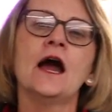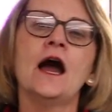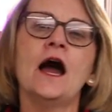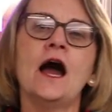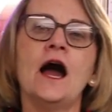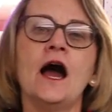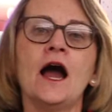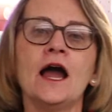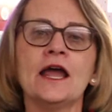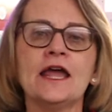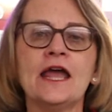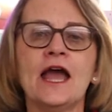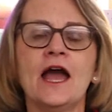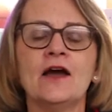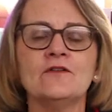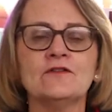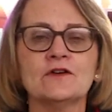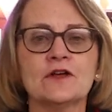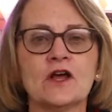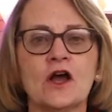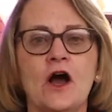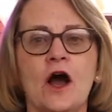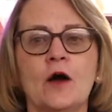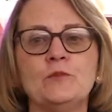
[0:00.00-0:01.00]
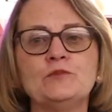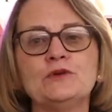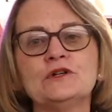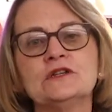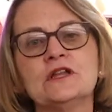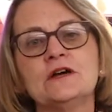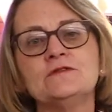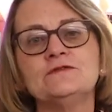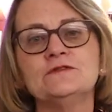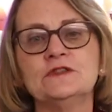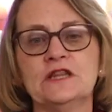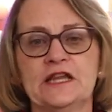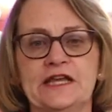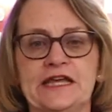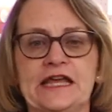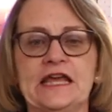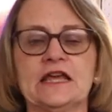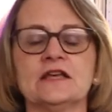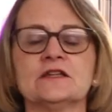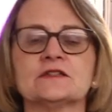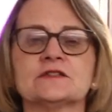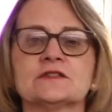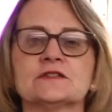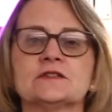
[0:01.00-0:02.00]
I have a couple of
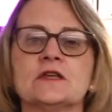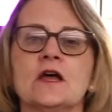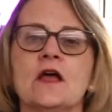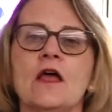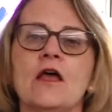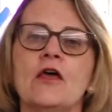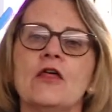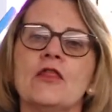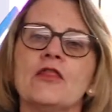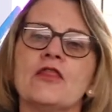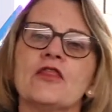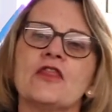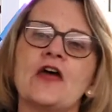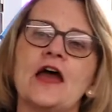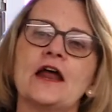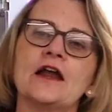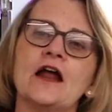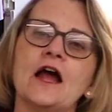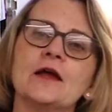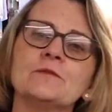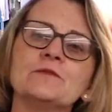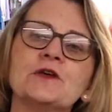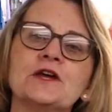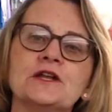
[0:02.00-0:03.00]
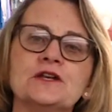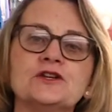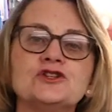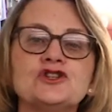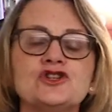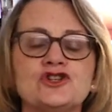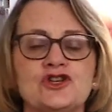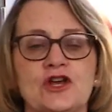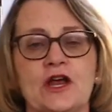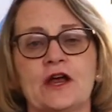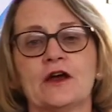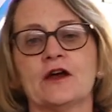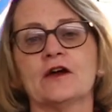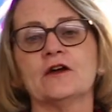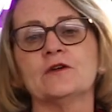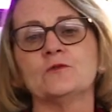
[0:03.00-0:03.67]
links that I'm going to share,